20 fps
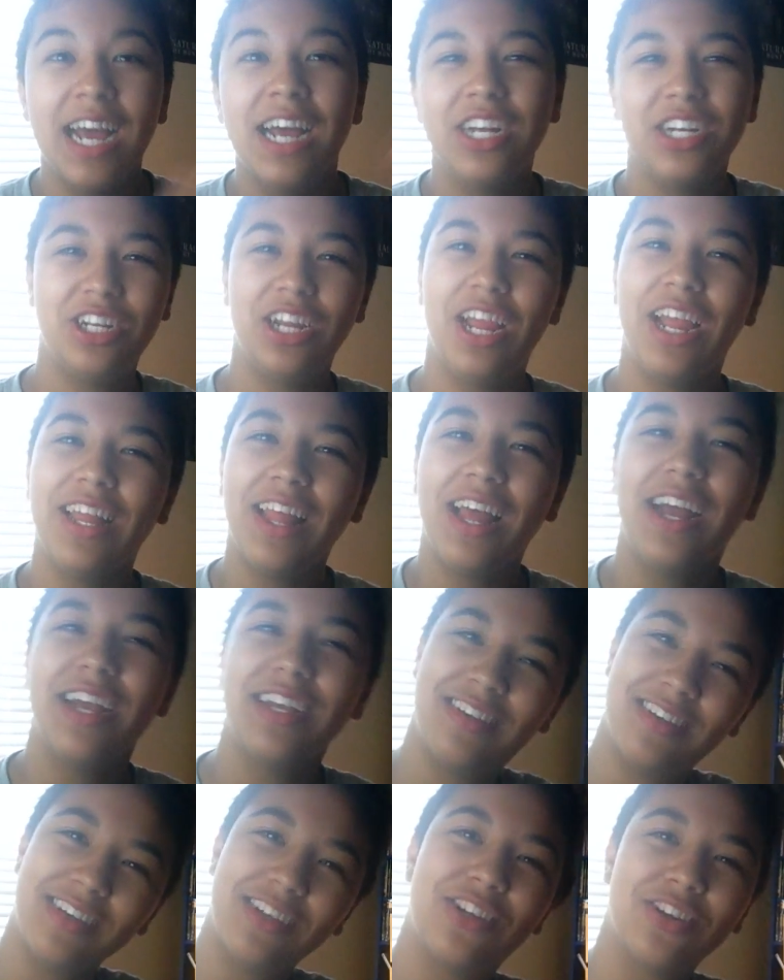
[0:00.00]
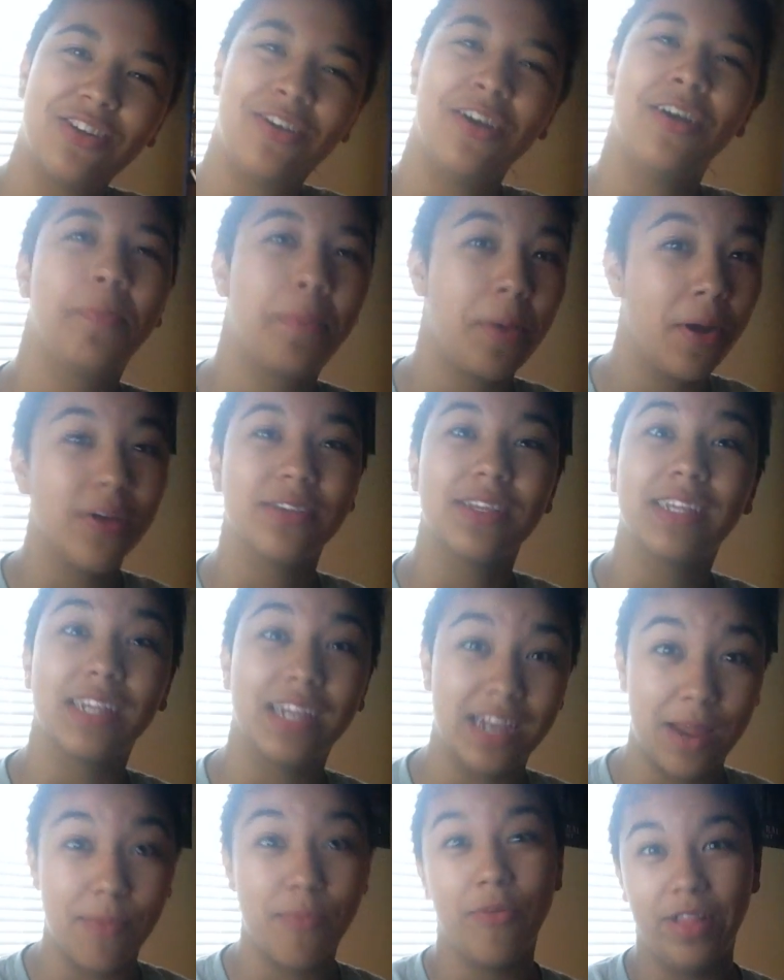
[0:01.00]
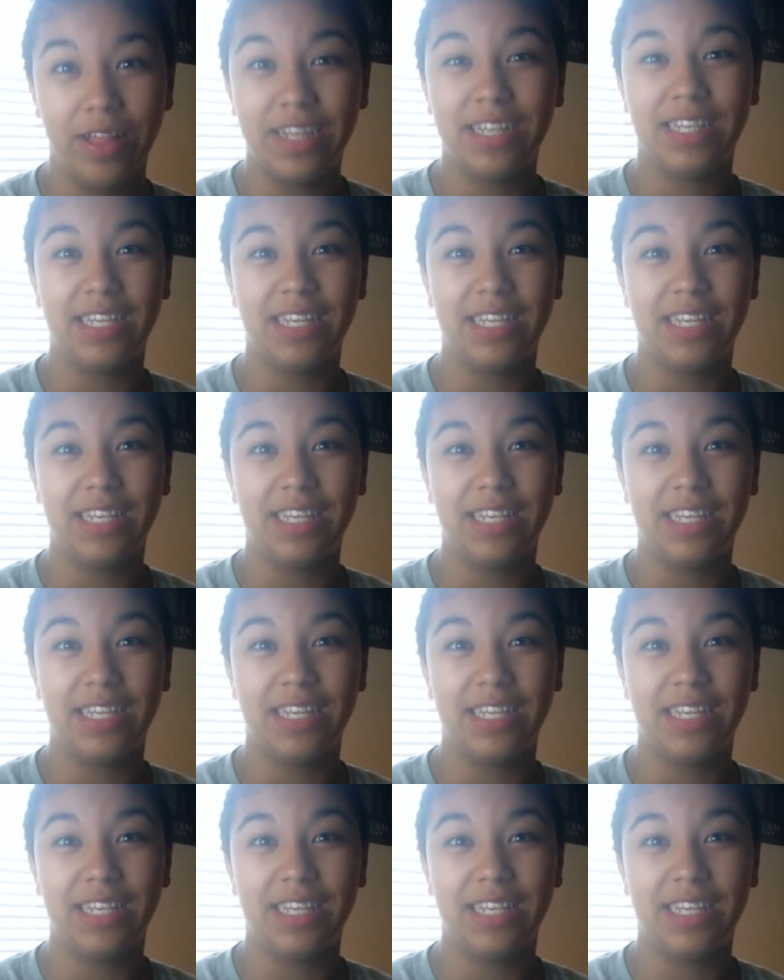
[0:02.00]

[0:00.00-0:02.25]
Shayla is such a good person, and I'm really